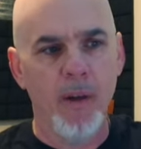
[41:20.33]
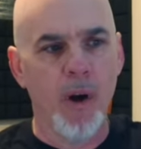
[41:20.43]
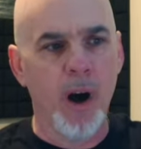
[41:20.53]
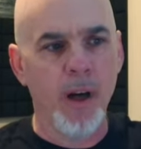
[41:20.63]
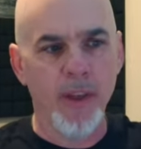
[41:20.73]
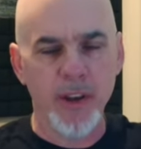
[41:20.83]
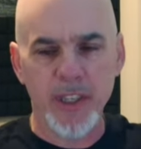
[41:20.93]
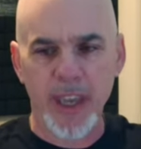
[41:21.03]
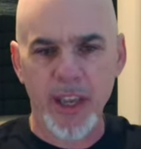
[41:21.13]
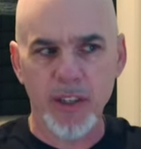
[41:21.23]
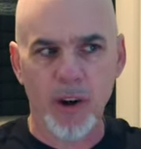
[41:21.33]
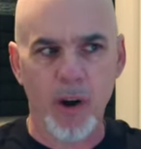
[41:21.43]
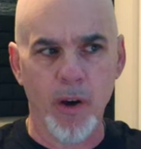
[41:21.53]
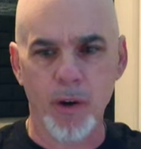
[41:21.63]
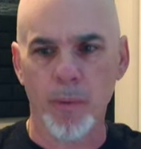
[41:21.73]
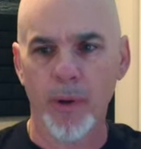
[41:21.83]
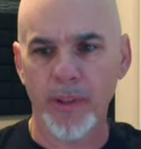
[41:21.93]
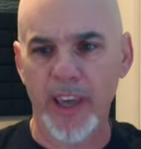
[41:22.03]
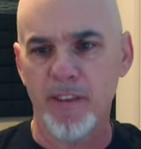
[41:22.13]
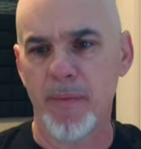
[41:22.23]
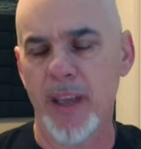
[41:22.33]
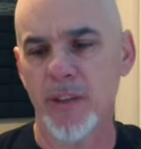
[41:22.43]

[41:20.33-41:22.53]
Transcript: all those things are auto pulled out of main.